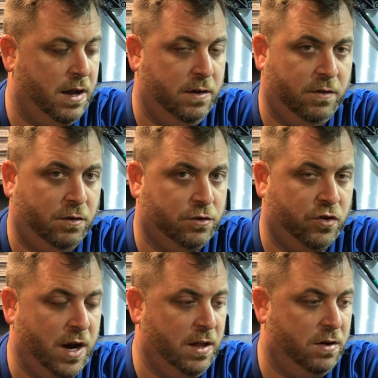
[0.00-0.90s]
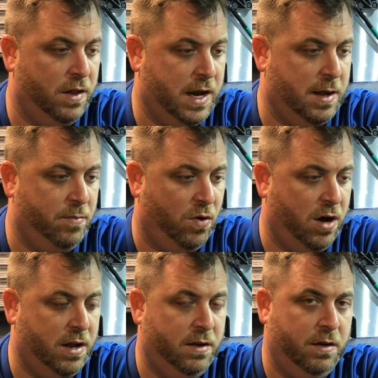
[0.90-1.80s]
in his little trailer that he
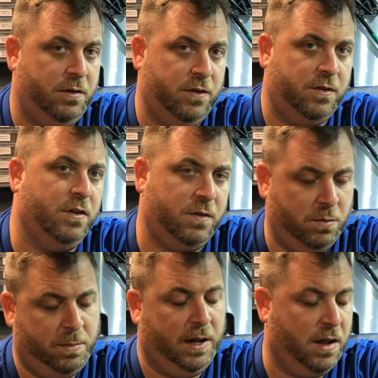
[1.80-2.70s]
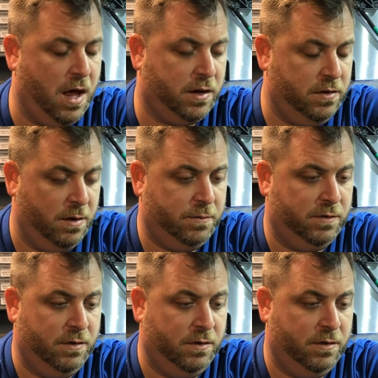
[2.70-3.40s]
bought just because it would be locked up